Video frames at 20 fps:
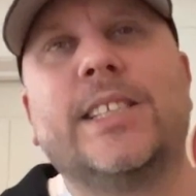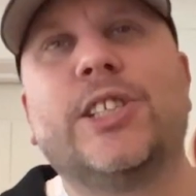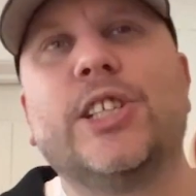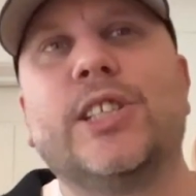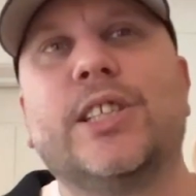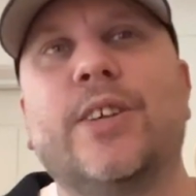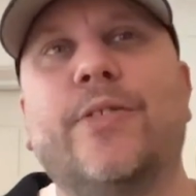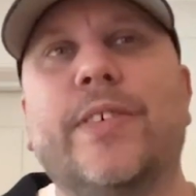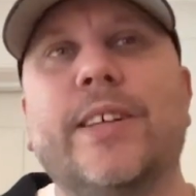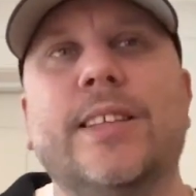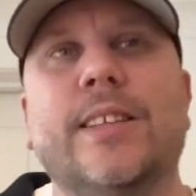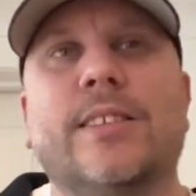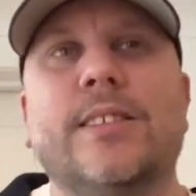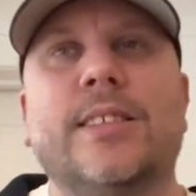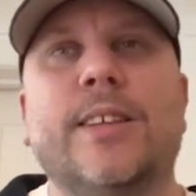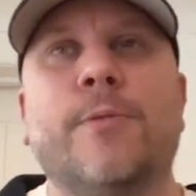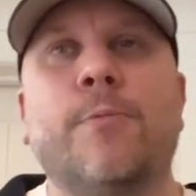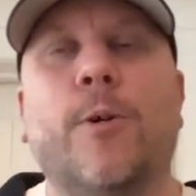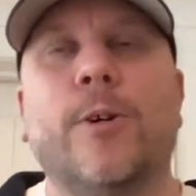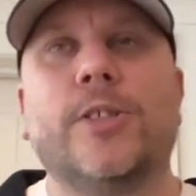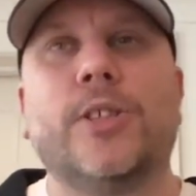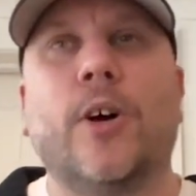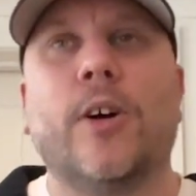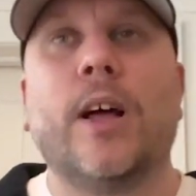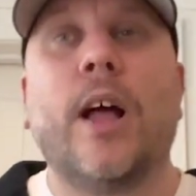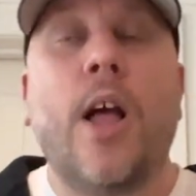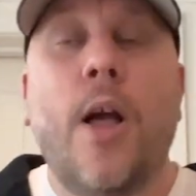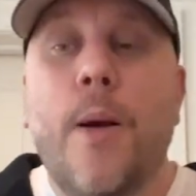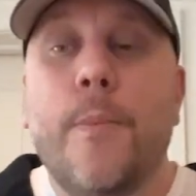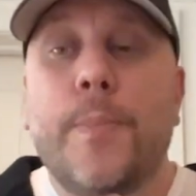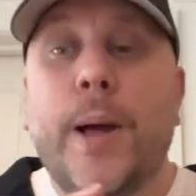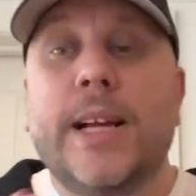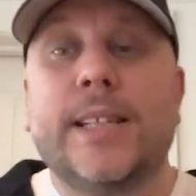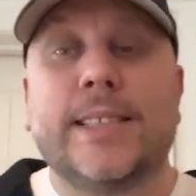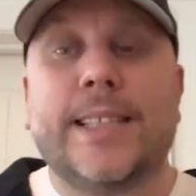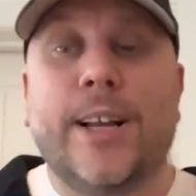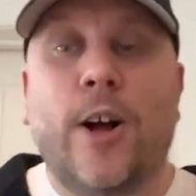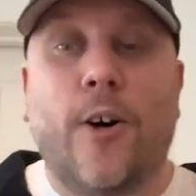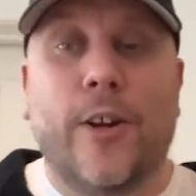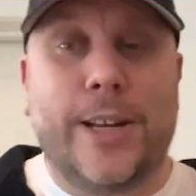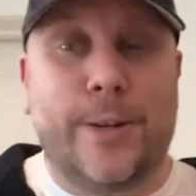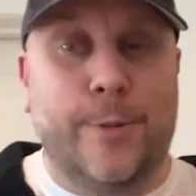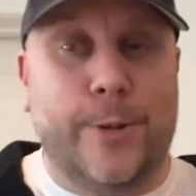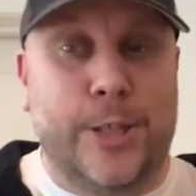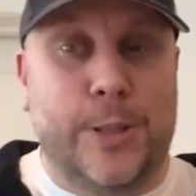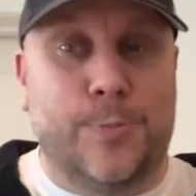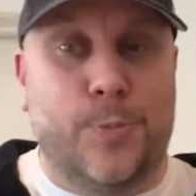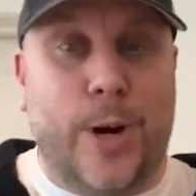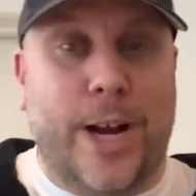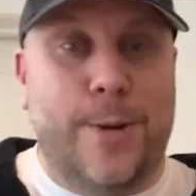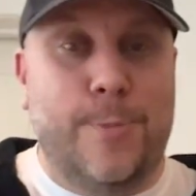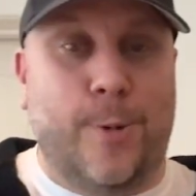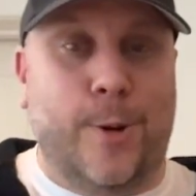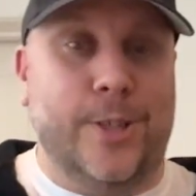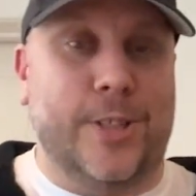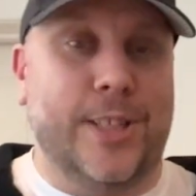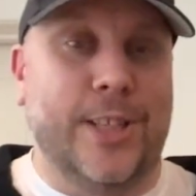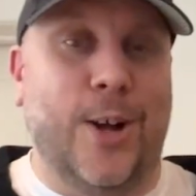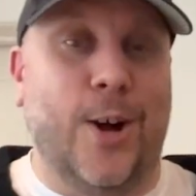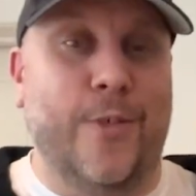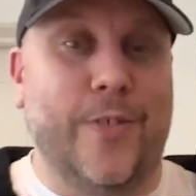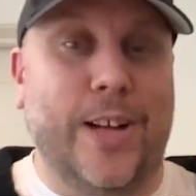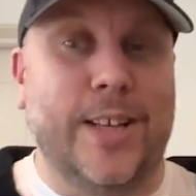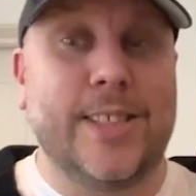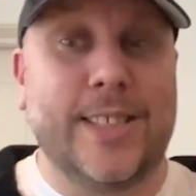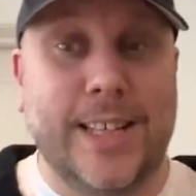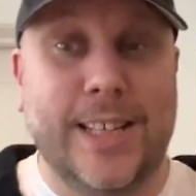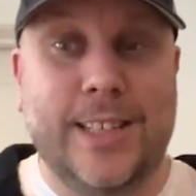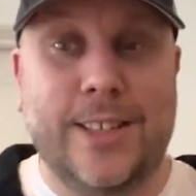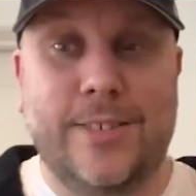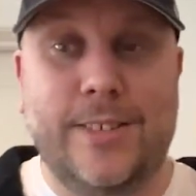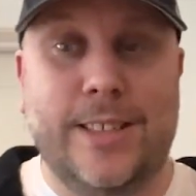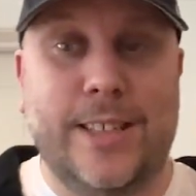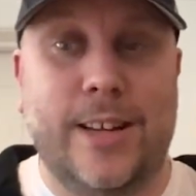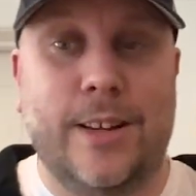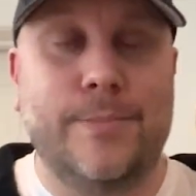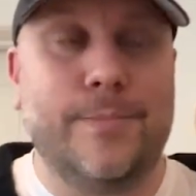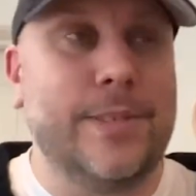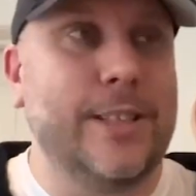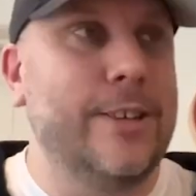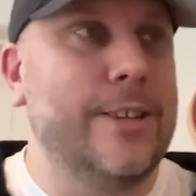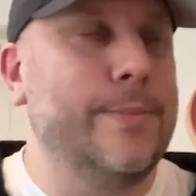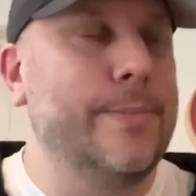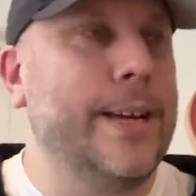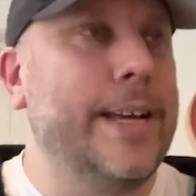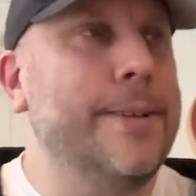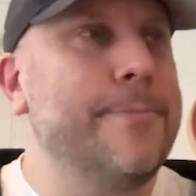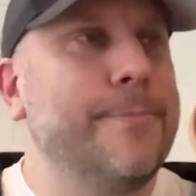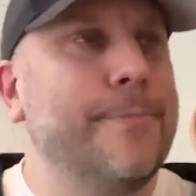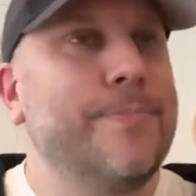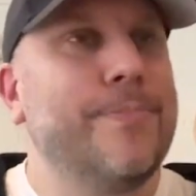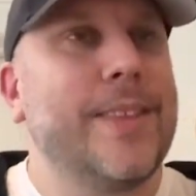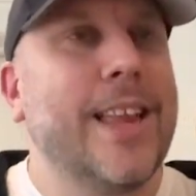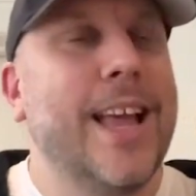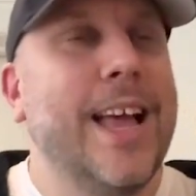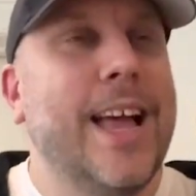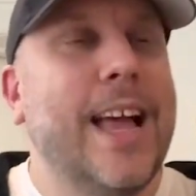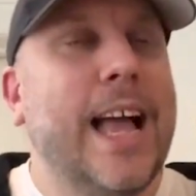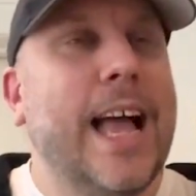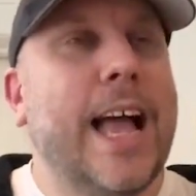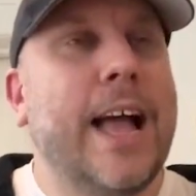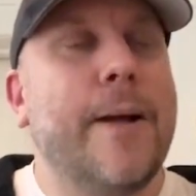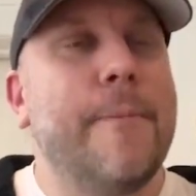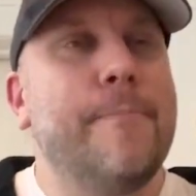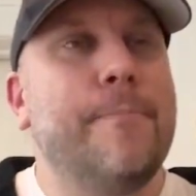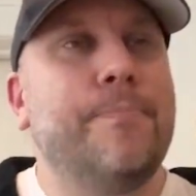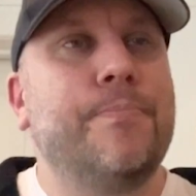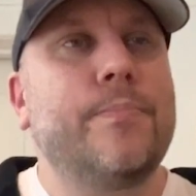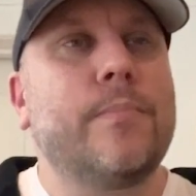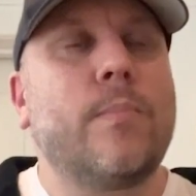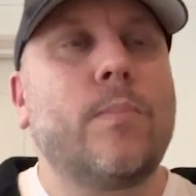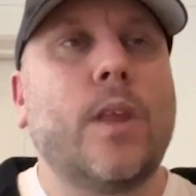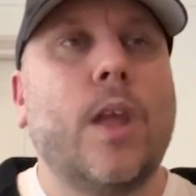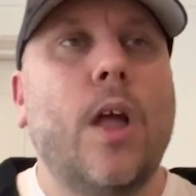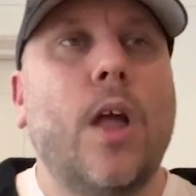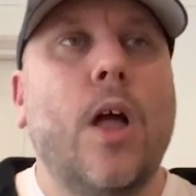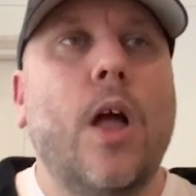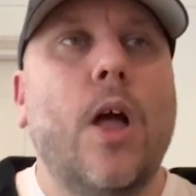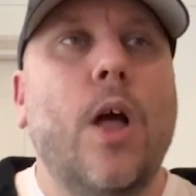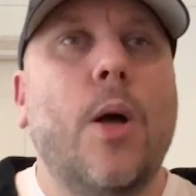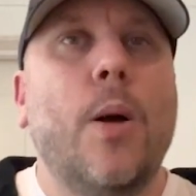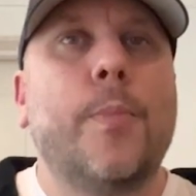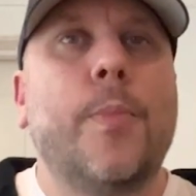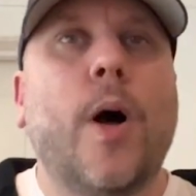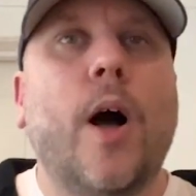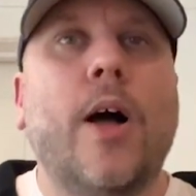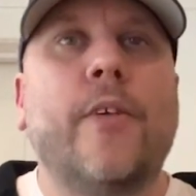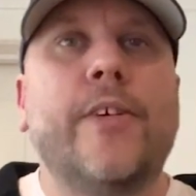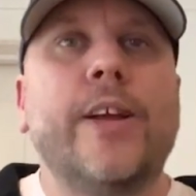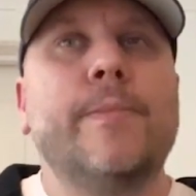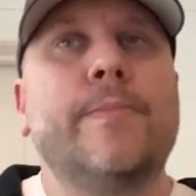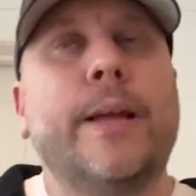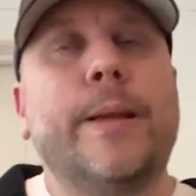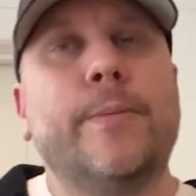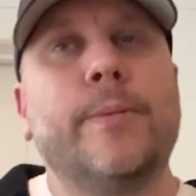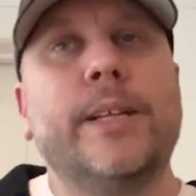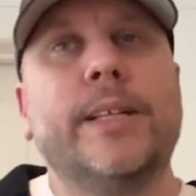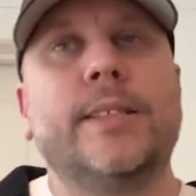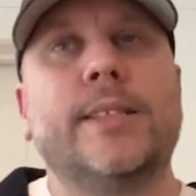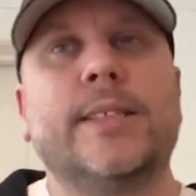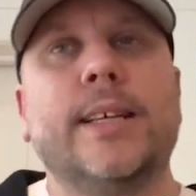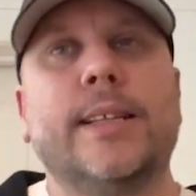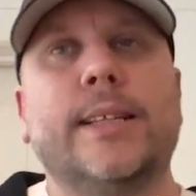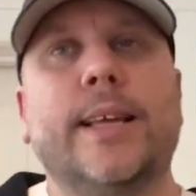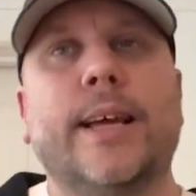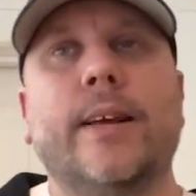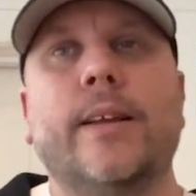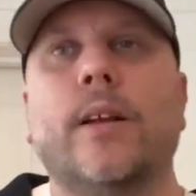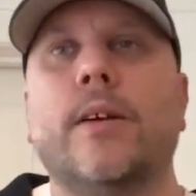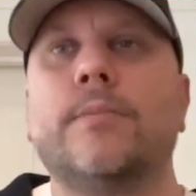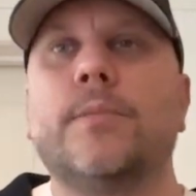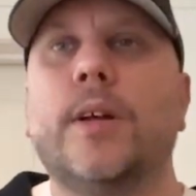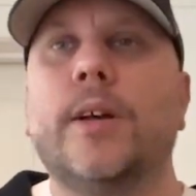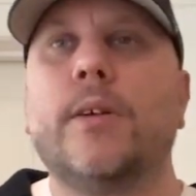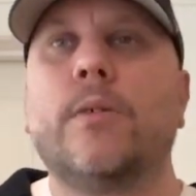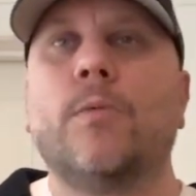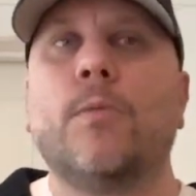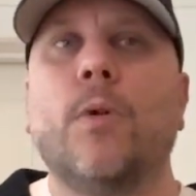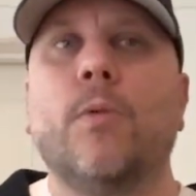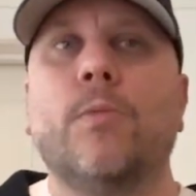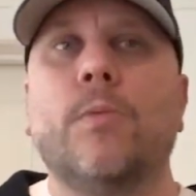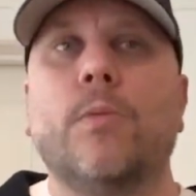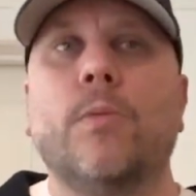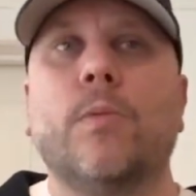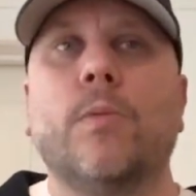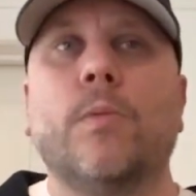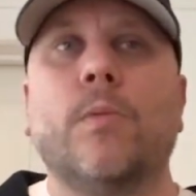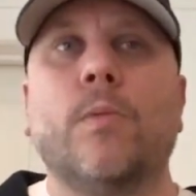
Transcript: it's just the thing, because they watch. Basically, Hollywood has brainwashed a lot of us, including you know, including me. Um, but I think people need to sit there, and I'm like, well,